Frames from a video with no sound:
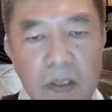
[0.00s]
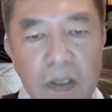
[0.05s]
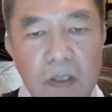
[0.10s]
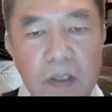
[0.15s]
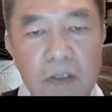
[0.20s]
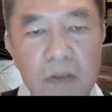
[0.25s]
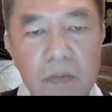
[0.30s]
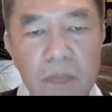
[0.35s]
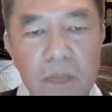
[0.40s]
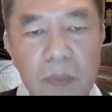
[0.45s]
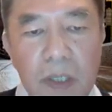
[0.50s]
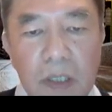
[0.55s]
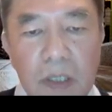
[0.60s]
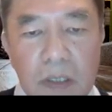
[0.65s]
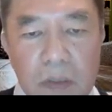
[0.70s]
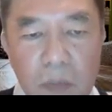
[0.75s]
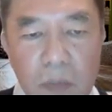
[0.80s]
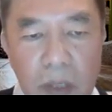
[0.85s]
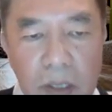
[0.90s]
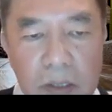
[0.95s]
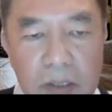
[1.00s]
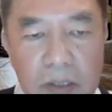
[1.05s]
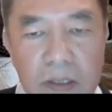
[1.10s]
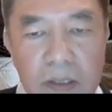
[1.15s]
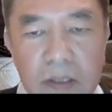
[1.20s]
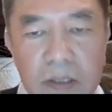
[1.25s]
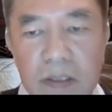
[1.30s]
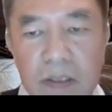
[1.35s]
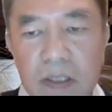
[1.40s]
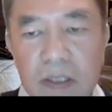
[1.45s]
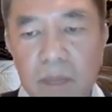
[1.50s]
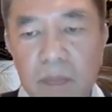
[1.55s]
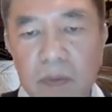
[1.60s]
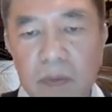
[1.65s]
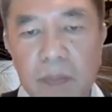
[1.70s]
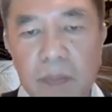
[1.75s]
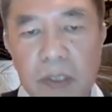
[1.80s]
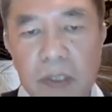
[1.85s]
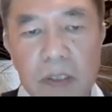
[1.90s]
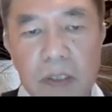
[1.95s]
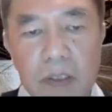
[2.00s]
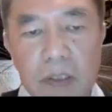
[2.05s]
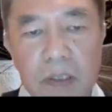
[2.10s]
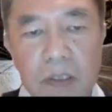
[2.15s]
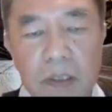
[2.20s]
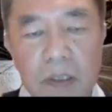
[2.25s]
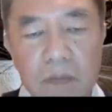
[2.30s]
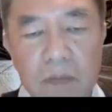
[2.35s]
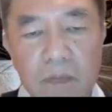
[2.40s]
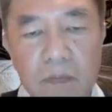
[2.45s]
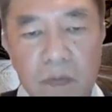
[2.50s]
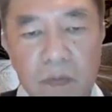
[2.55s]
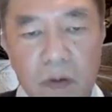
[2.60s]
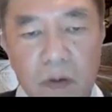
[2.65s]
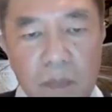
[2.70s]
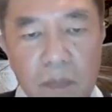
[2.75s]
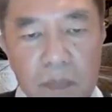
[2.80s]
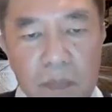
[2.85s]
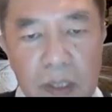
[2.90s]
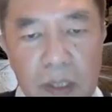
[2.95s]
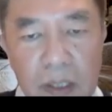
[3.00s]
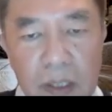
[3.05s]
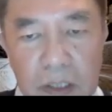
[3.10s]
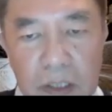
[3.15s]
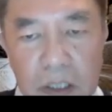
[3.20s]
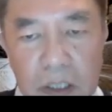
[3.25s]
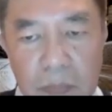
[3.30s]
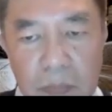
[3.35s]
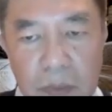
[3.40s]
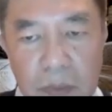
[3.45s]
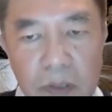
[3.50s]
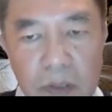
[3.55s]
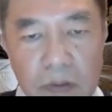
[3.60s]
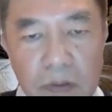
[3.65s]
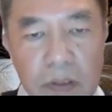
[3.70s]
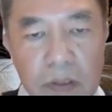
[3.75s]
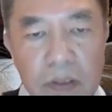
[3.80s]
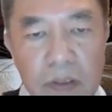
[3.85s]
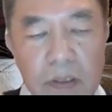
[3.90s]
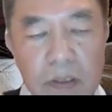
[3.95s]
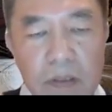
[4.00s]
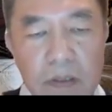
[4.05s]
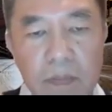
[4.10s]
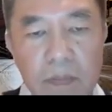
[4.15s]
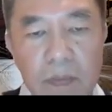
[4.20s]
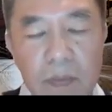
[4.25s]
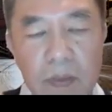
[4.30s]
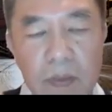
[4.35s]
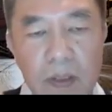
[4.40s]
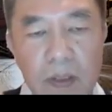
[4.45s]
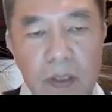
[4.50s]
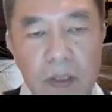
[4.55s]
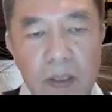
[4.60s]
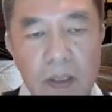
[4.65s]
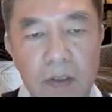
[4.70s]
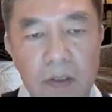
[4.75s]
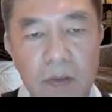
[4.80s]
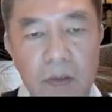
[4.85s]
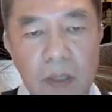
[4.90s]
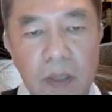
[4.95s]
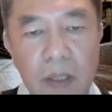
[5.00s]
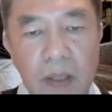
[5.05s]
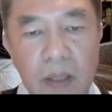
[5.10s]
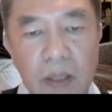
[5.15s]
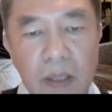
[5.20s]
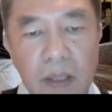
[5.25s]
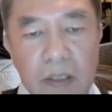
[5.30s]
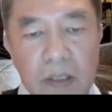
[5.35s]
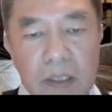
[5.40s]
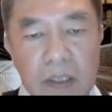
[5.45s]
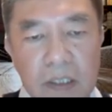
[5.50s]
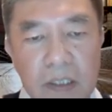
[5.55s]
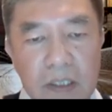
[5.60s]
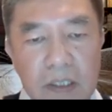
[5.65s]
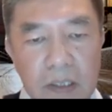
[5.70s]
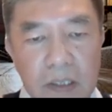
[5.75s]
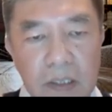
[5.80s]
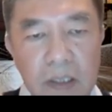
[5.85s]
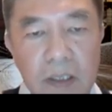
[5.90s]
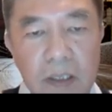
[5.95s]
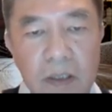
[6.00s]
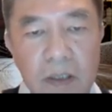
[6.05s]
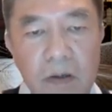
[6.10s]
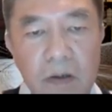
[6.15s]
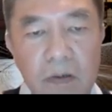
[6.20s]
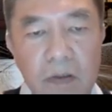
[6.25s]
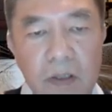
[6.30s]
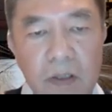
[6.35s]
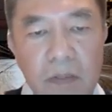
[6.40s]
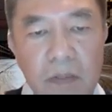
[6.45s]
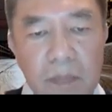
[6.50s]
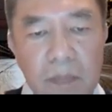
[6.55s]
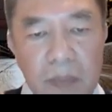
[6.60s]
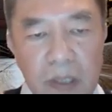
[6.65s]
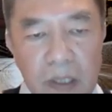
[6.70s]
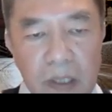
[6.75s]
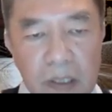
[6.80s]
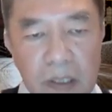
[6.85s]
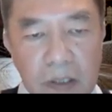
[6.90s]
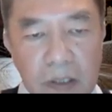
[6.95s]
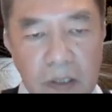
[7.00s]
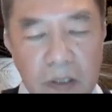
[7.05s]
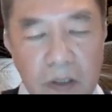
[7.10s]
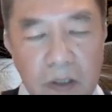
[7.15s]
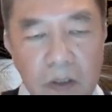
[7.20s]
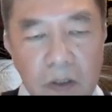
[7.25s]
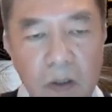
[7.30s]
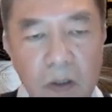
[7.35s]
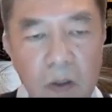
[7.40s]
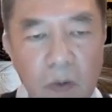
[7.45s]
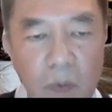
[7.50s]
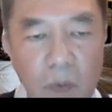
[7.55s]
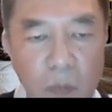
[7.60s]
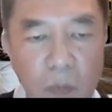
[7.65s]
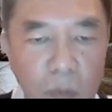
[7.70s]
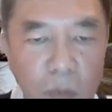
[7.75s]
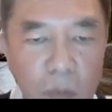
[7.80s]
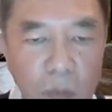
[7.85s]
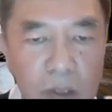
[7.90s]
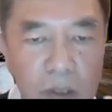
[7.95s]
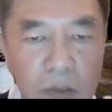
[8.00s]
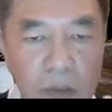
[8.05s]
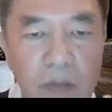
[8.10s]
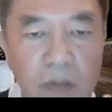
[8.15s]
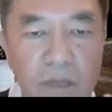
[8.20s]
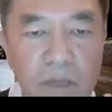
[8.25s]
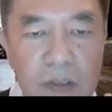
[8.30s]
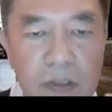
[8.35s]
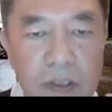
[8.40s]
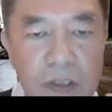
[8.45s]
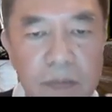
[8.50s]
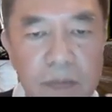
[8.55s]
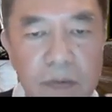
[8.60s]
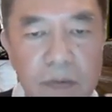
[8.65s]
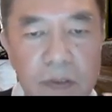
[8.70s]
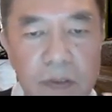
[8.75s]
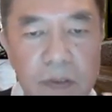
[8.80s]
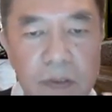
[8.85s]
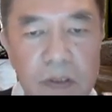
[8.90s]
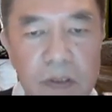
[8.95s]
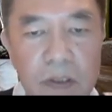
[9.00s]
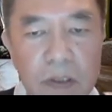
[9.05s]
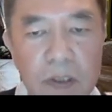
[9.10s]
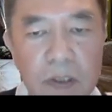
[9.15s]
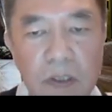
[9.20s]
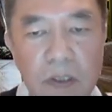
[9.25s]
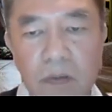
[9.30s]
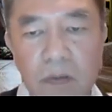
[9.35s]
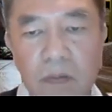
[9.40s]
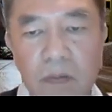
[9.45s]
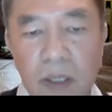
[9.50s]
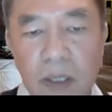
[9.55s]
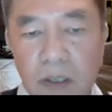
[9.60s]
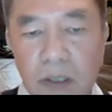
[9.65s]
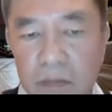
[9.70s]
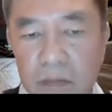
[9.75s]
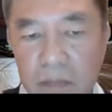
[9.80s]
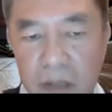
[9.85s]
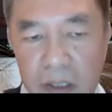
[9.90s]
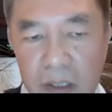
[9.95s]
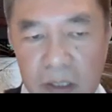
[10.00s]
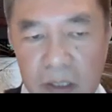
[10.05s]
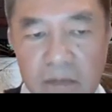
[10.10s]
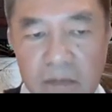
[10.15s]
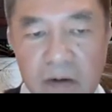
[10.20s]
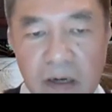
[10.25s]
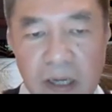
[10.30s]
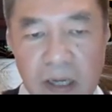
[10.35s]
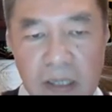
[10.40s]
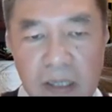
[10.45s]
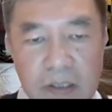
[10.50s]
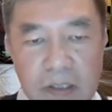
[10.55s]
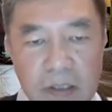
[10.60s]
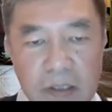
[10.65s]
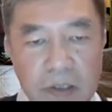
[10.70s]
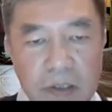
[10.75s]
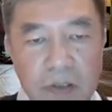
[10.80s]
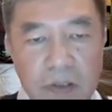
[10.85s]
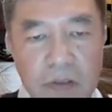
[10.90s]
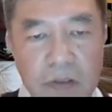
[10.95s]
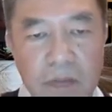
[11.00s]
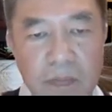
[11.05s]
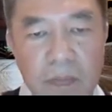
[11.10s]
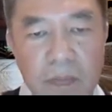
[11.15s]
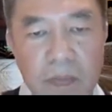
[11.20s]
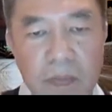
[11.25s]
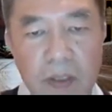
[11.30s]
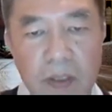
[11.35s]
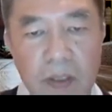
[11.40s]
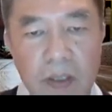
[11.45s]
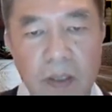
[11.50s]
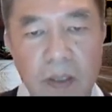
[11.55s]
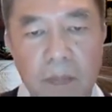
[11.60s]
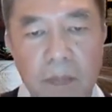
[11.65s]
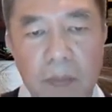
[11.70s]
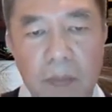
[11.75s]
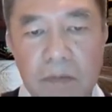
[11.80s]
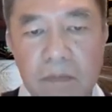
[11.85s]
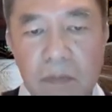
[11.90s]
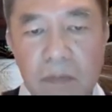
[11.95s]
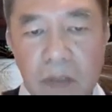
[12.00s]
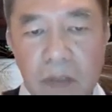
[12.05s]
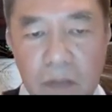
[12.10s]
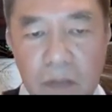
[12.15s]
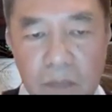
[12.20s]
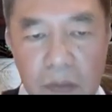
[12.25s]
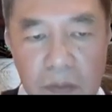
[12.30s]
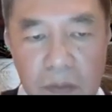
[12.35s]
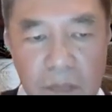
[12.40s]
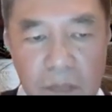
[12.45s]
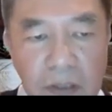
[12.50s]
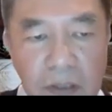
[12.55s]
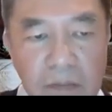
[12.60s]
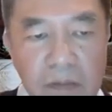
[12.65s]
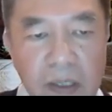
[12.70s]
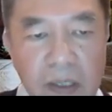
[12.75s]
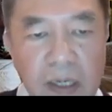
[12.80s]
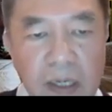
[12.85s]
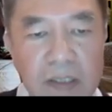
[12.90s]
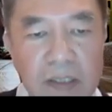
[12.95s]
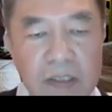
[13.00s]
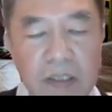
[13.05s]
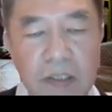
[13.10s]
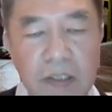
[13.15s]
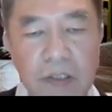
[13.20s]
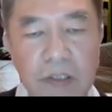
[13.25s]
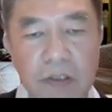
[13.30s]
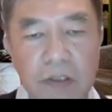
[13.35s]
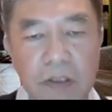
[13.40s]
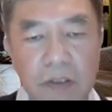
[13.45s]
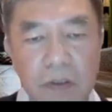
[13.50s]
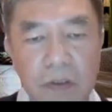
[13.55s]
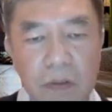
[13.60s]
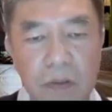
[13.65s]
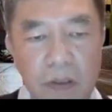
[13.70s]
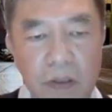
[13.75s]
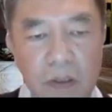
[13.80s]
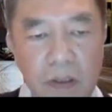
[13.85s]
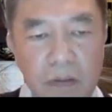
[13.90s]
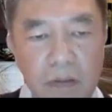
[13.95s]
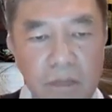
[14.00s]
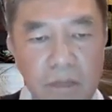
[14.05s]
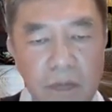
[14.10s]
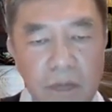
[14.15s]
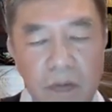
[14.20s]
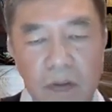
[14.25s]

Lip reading: So because why is this inseparable? Because from that experience, you can then sit and contemplate on what you have experienced to then bring the realization. But even with the realization, it's not enough.